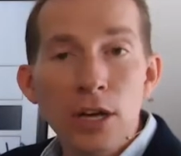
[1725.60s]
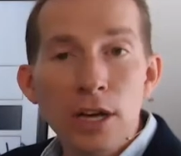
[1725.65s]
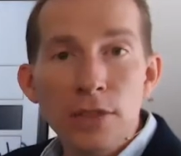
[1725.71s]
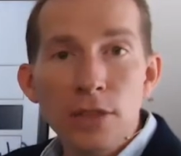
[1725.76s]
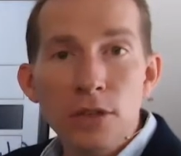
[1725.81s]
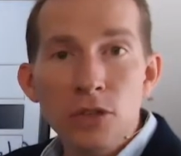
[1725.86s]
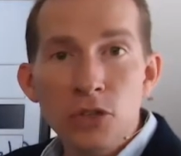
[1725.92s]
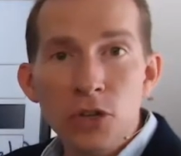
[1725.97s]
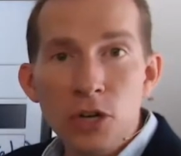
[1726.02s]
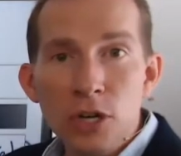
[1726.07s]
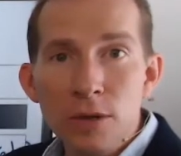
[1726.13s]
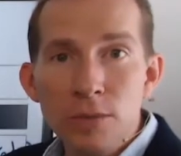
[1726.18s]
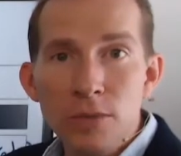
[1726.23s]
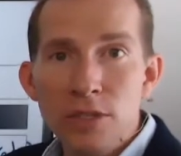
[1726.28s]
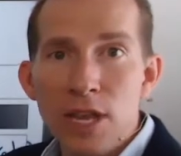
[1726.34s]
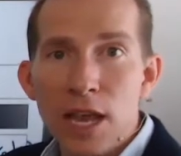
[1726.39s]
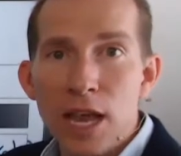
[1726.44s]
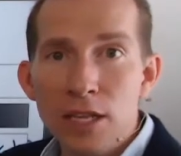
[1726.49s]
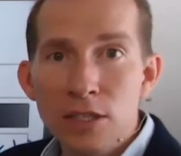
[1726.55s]
the
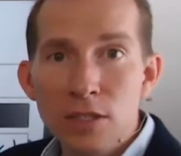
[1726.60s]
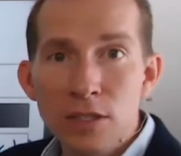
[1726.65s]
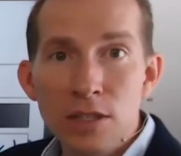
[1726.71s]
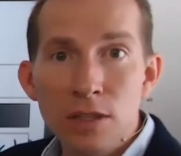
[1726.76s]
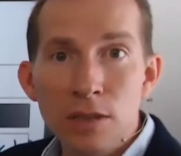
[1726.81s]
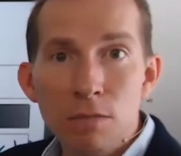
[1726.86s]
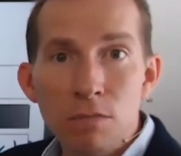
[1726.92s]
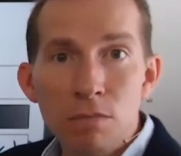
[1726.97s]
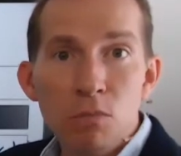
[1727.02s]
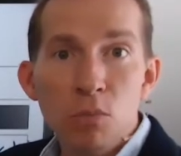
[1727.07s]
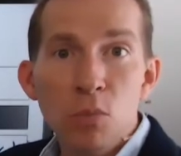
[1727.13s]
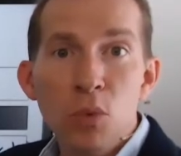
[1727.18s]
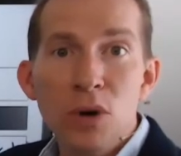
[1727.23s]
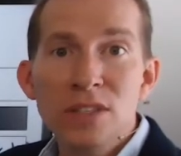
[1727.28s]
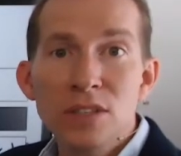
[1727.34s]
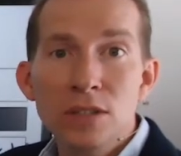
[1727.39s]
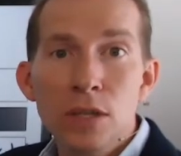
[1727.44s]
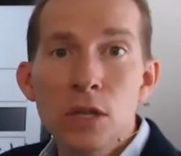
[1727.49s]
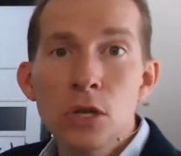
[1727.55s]
circumstance,
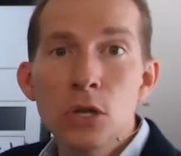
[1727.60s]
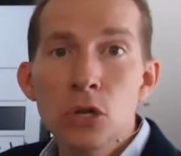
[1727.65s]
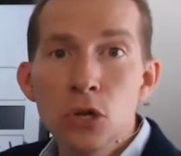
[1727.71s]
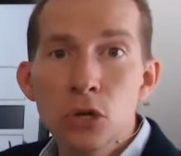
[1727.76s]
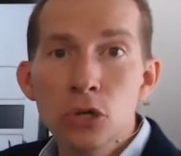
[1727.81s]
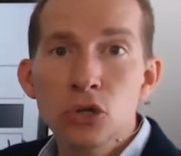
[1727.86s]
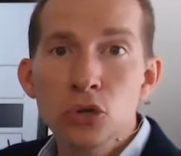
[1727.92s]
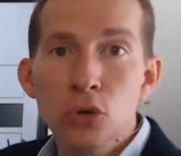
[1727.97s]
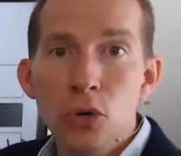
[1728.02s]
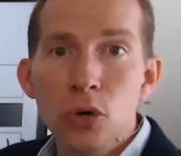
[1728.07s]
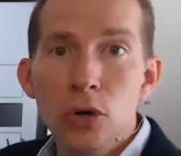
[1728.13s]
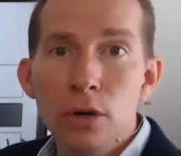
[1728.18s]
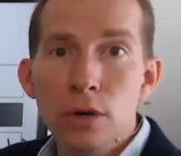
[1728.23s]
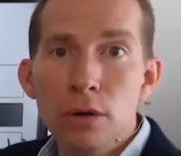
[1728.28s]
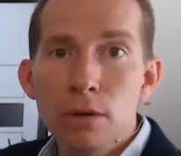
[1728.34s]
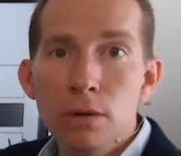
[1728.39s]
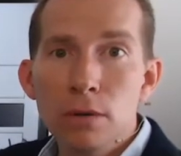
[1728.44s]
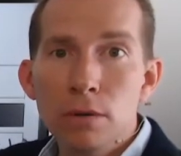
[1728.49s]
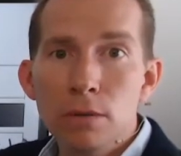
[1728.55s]
what's the
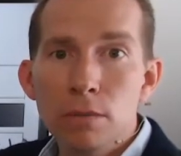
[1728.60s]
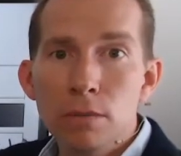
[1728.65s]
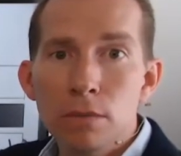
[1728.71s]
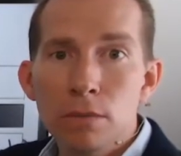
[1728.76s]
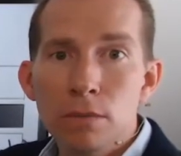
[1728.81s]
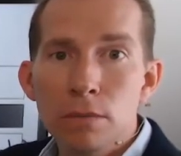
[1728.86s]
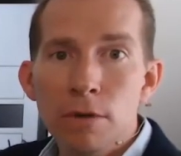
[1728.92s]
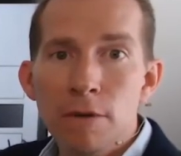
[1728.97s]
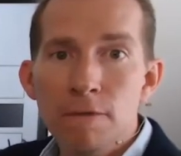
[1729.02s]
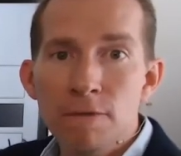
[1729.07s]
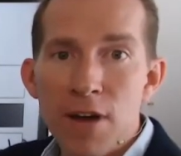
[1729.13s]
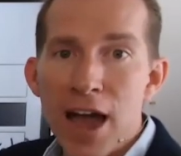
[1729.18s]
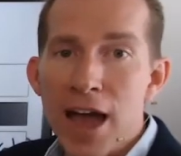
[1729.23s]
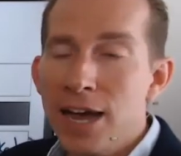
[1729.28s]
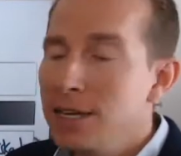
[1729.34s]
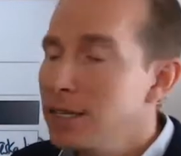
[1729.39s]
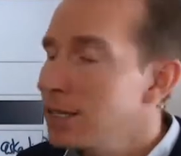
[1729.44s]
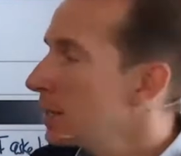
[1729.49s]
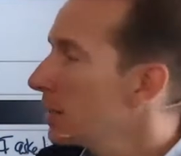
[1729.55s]
neutral
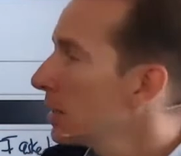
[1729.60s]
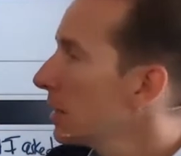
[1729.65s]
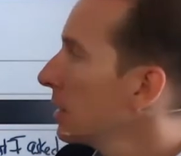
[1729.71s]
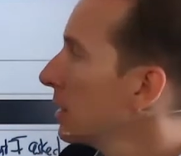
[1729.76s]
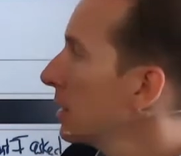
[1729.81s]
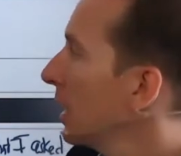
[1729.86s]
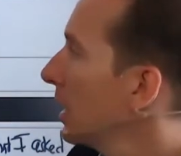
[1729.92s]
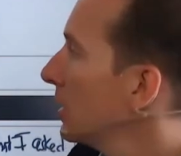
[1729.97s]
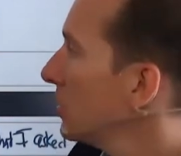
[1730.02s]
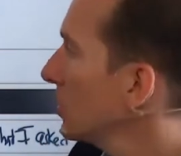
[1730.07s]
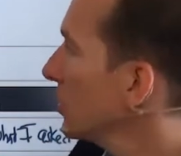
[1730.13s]
fact? It's just